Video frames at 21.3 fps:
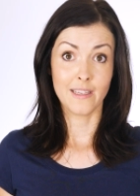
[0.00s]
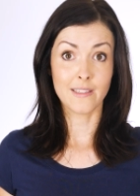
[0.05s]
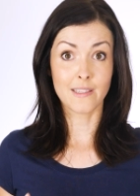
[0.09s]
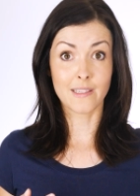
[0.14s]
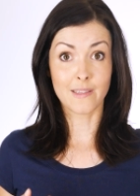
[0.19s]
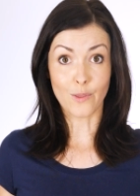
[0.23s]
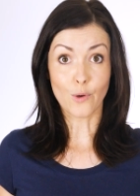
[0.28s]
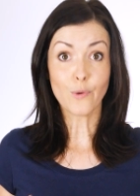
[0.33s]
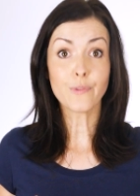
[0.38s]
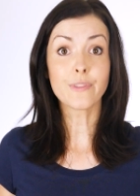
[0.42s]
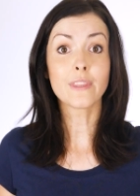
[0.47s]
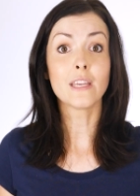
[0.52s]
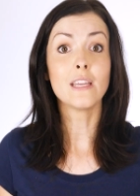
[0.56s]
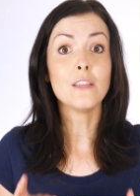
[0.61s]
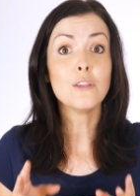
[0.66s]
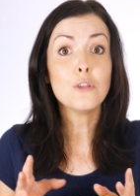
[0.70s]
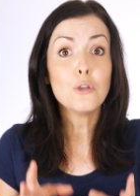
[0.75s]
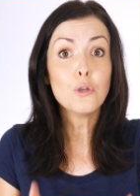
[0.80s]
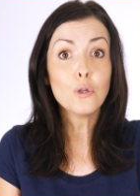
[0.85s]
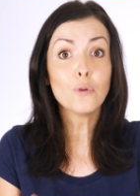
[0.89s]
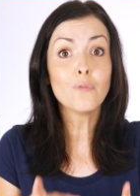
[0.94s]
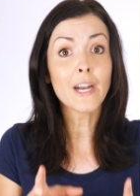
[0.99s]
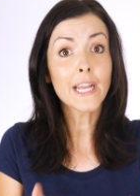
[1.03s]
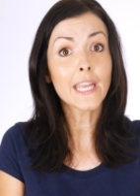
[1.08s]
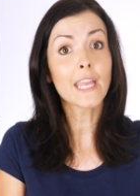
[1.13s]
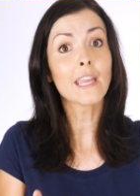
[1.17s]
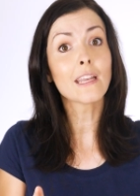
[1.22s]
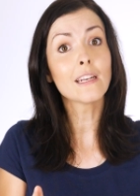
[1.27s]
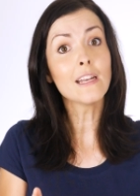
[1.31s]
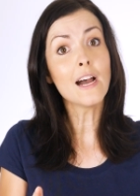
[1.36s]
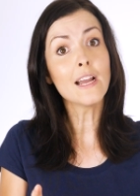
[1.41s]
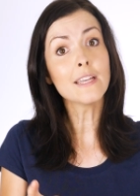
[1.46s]
It's thought that you
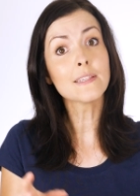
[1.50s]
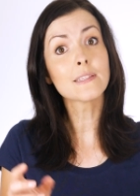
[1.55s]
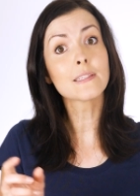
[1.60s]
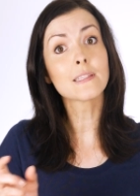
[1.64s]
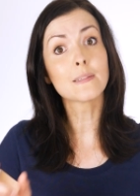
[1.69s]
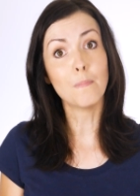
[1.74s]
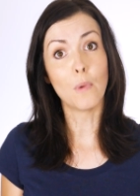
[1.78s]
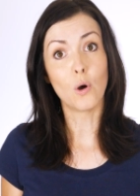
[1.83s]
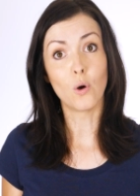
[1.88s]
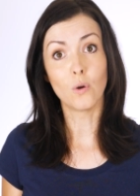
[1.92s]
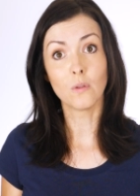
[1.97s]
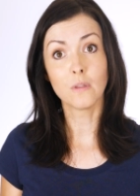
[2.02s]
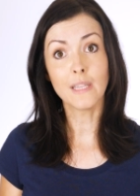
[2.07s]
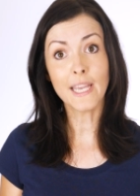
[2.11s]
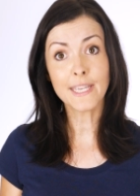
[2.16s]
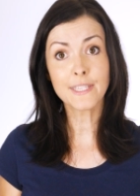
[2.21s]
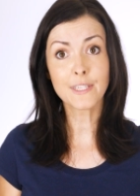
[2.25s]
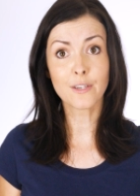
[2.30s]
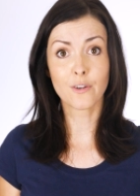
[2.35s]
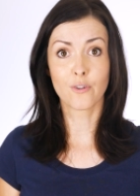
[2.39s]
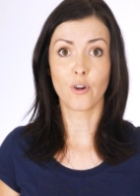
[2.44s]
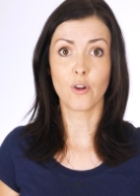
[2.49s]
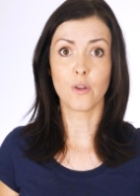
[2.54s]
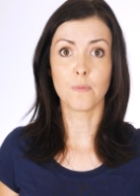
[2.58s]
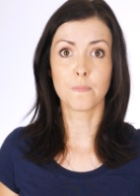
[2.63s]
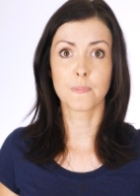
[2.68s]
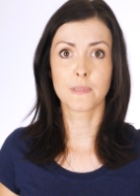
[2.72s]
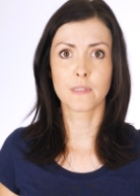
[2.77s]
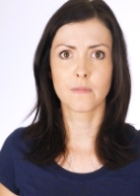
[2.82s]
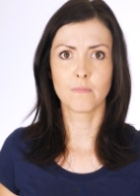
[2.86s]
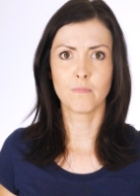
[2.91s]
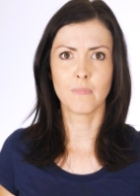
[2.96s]
recognise small letter
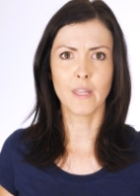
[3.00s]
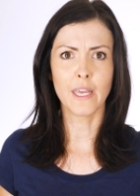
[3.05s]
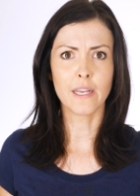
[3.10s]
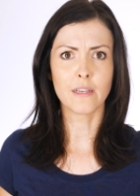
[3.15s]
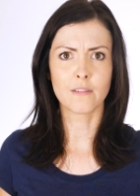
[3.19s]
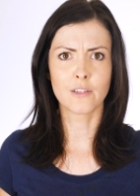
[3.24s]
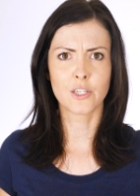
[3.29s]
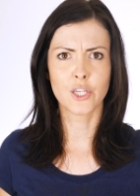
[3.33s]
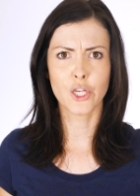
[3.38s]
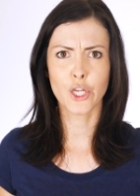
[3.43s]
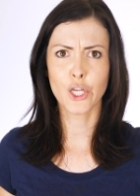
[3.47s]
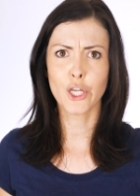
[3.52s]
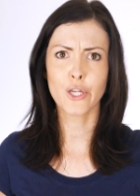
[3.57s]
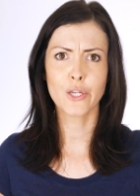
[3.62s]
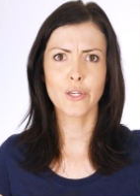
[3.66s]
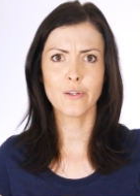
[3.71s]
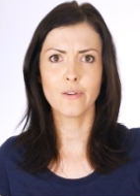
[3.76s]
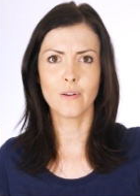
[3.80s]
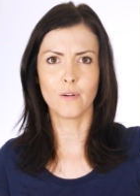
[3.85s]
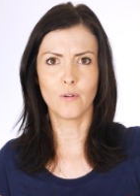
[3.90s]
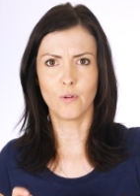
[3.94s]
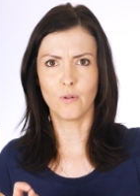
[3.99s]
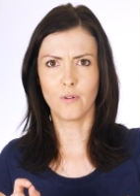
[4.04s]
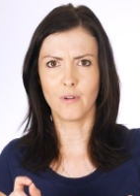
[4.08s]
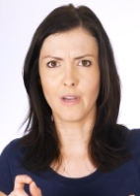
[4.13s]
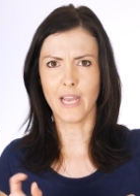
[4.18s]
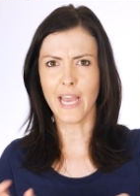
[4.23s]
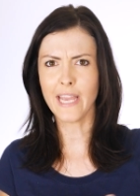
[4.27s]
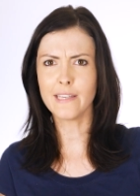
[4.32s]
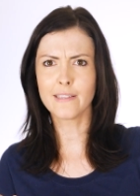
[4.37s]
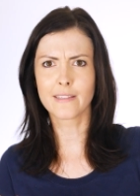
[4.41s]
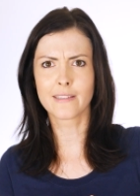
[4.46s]
groups, like ter or
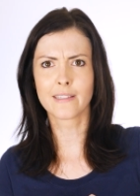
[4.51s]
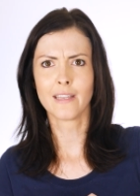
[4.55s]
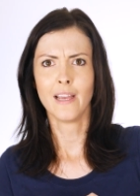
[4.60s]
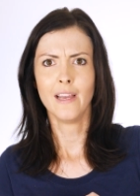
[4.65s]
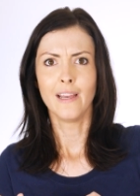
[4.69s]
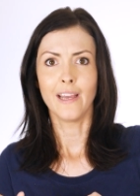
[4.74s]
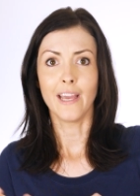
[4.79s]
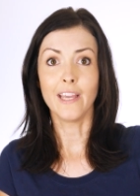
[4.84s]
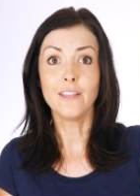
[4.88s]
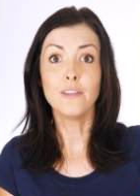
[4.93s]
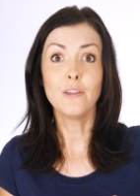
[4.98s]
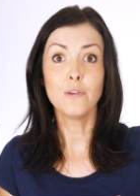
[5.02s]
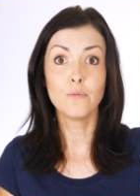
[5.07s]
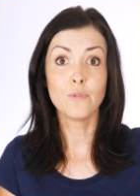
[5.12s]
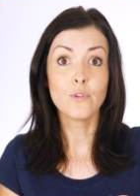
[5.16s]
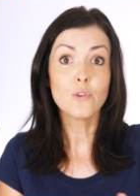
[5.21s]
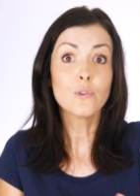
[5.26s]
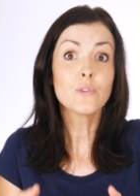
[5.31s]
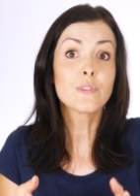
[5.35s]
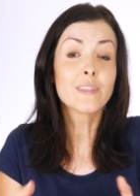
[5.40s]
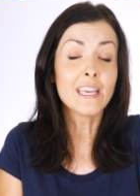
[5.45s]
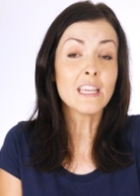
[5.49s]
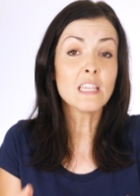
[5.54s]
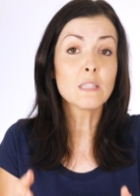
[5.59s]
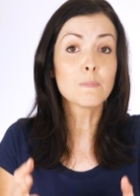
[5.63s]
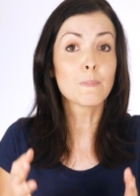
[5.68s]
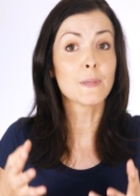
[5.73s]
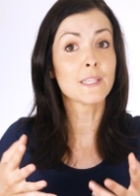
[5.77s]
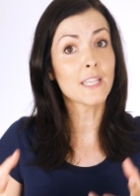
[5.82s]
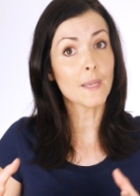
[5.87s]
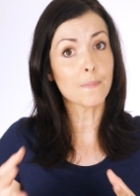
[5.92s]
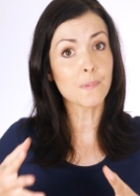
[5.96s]
ace, and you use these
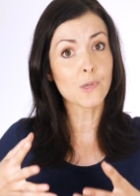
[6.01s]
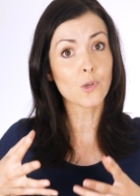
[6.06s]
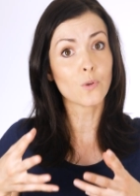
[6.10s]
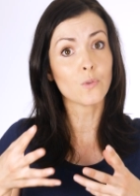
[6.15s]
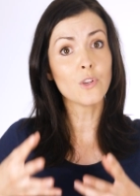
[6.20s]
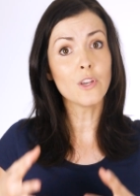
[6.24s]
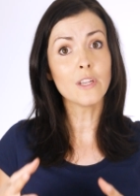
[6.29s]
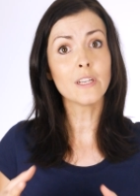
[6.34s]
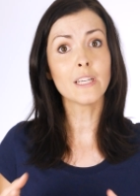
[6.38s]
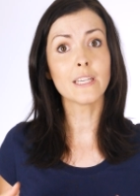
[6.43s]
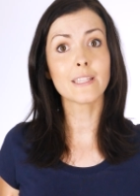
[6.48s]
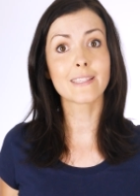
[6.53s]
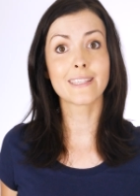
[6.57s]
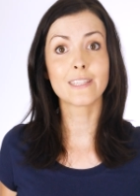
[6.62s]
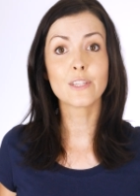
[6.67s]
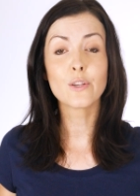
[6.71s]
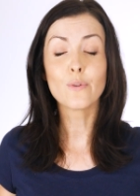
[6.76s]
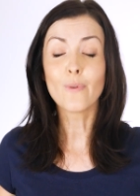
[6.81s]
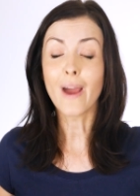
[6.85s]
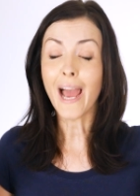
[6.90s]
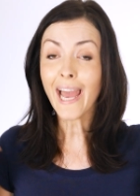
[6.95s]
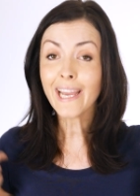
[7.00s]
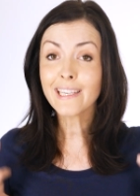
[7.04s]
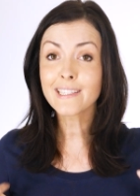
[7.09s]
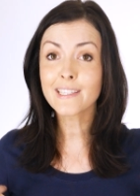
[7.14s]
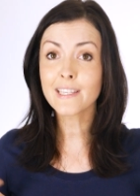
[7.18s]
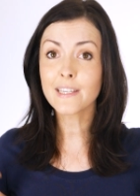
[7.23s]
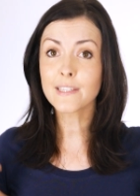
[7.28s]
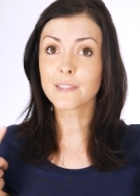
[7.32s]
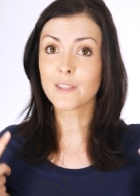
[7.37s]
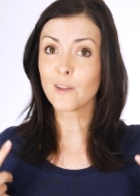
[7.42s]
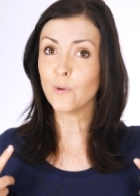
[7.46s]
perceptual units to
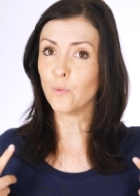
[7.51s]
access